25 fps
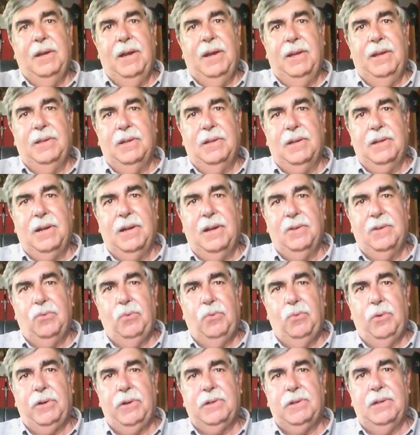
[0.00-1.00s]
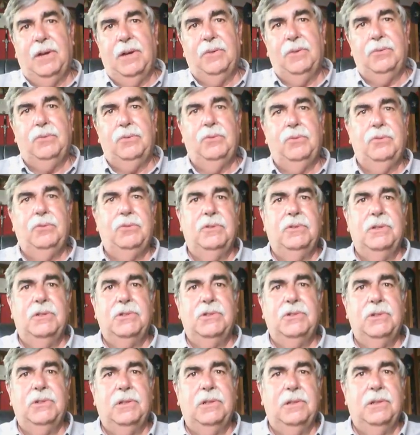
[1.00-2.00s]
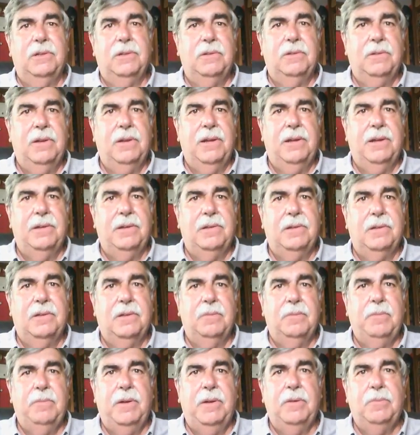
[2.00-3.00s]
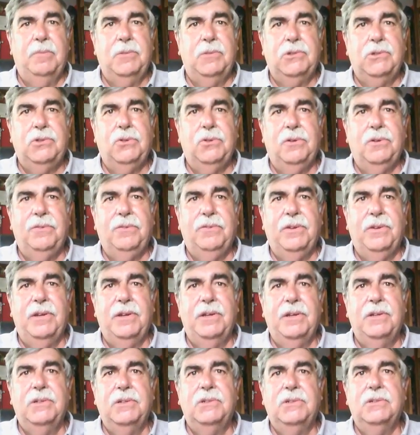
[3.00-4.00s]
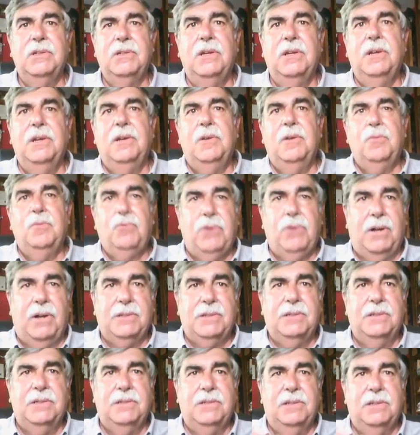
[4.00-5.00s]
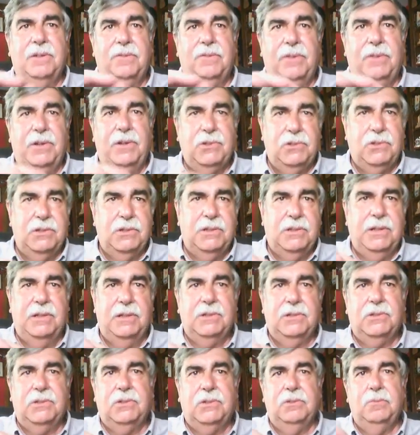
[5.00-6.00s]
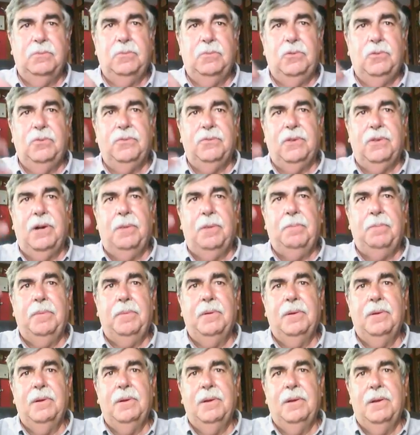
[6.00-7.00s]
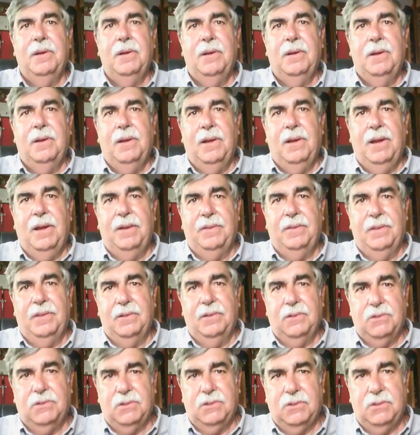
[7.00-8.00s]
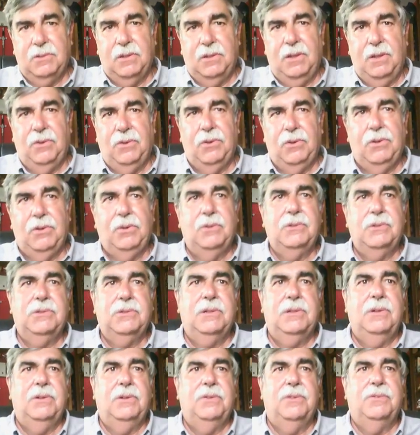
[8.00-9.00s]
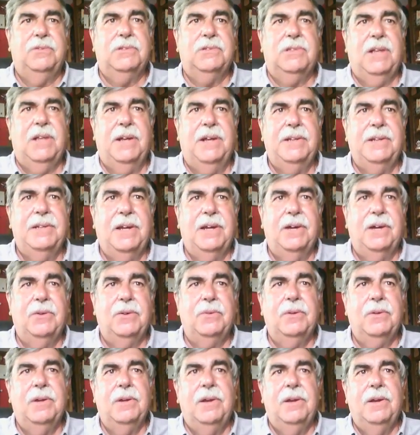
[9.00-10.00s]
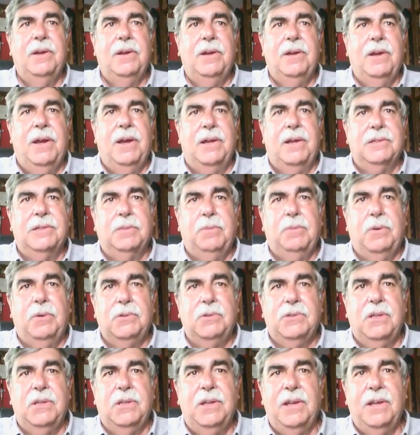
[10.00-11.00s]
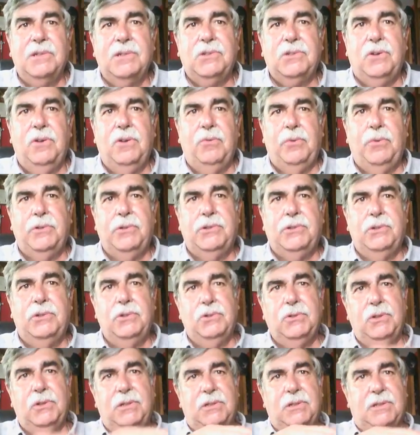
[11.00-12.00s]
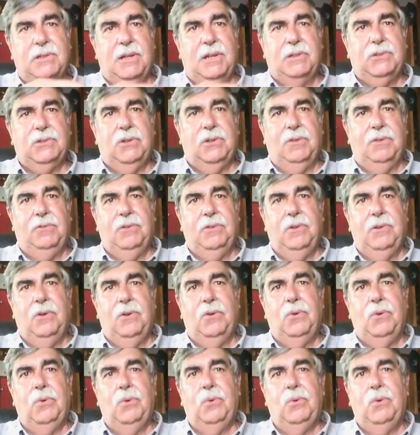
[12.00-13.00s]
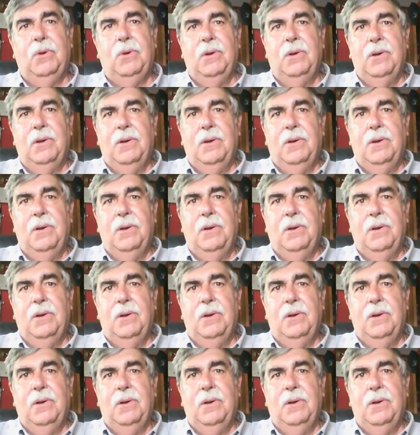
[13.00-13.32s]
then kind of work down through traditional and the mature phase. Process innovation tends to move up and then sort of slide down. as opposed to the S curve, which usually starts off low,